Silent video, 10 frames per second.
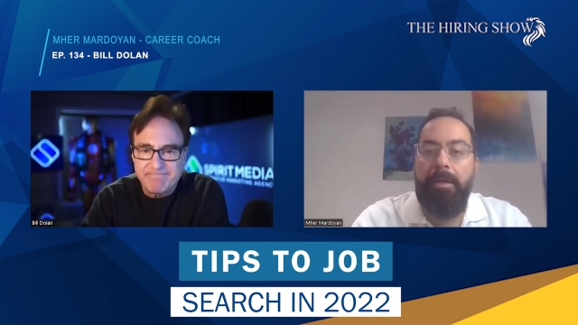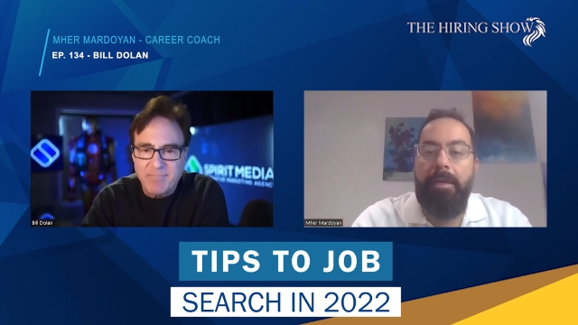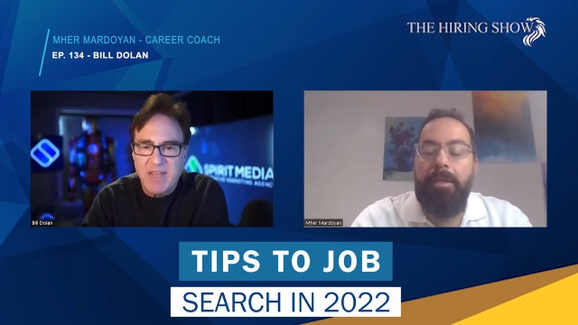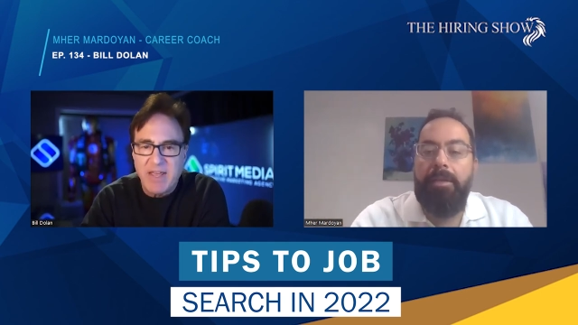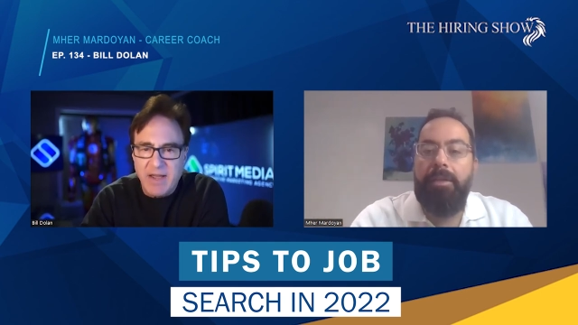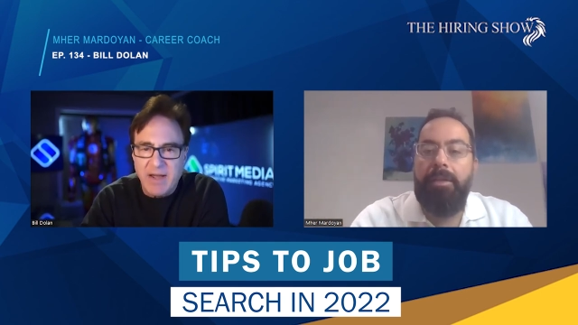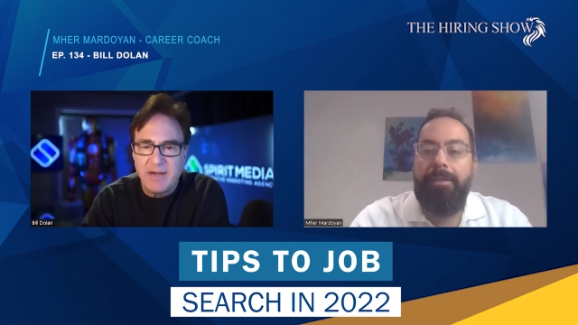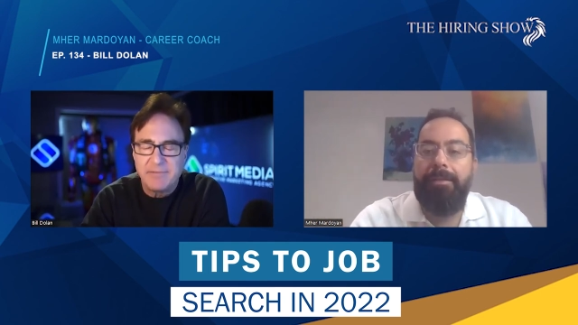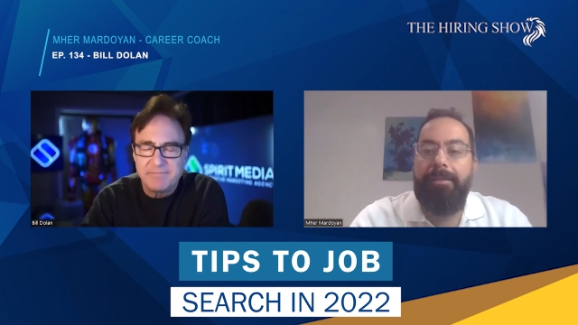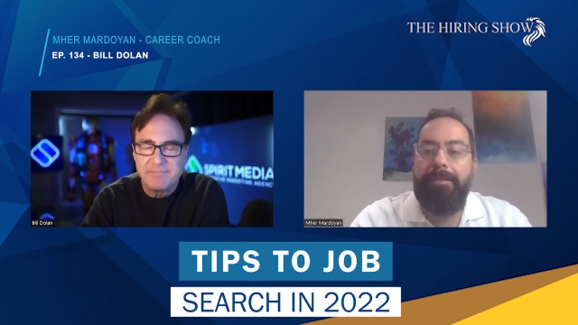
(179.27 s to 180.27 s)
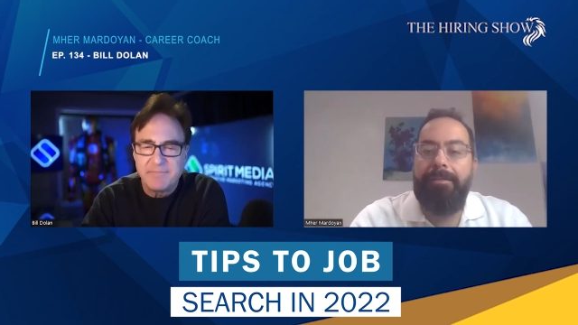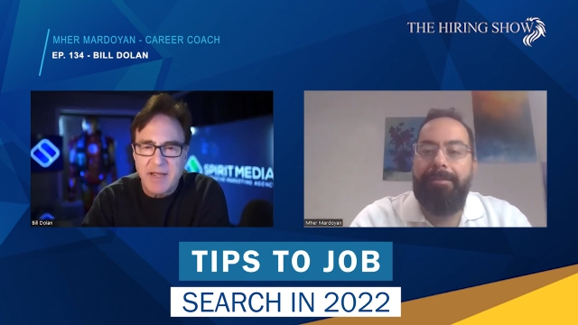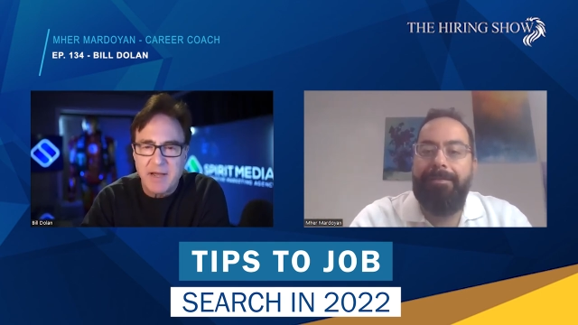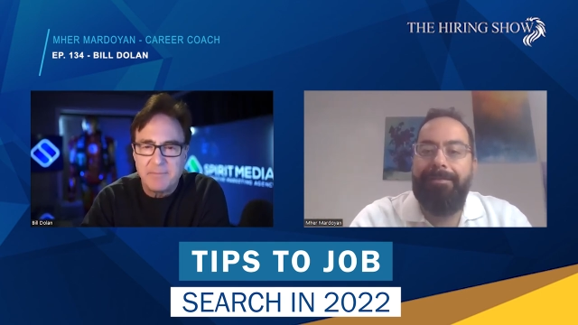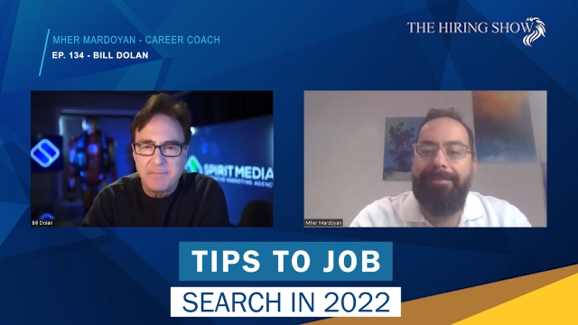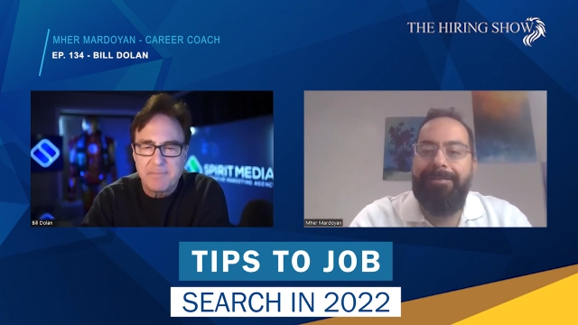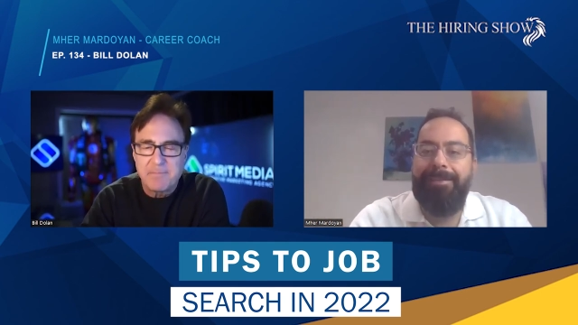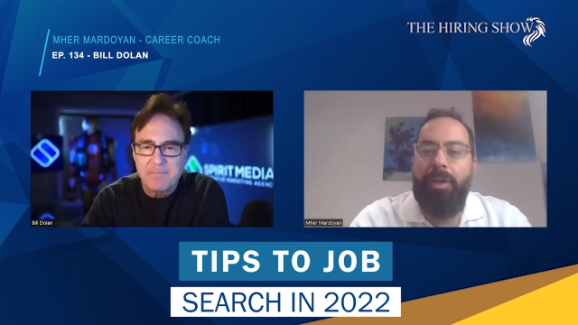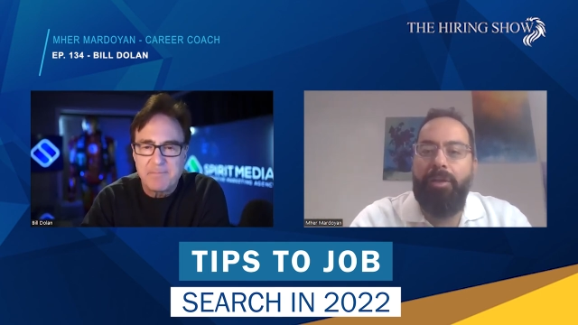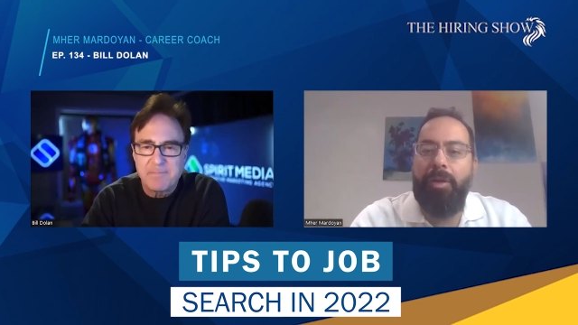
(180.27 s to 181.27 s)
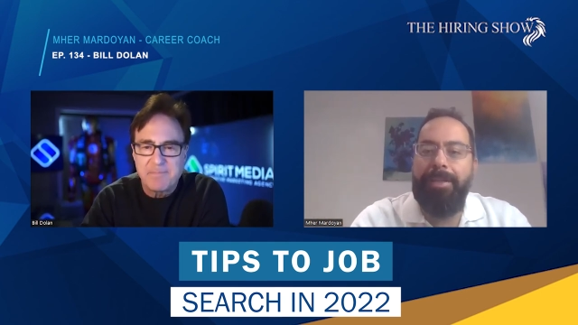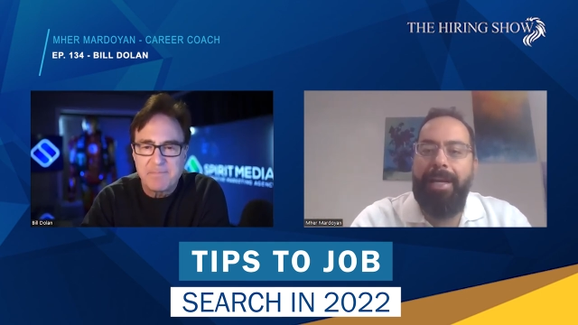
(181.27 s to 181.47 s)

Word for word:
Speaker 1: yeah yeah so those